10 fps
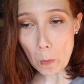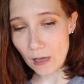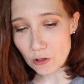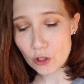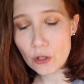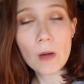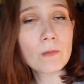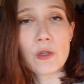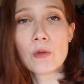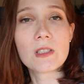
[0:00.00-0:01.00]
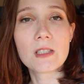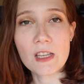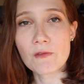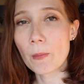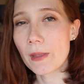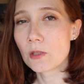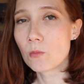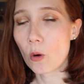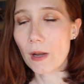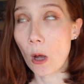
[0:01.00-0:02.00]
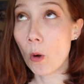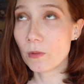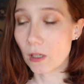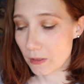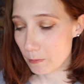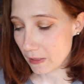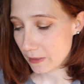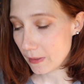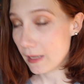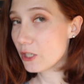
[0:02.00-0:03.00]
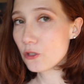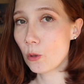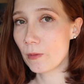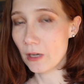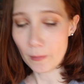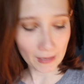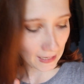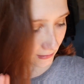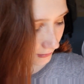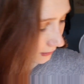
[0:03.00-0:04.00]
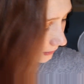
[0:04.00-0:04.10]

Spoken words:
I'm curious to see if something is broken. I hope not, but let's just open it up and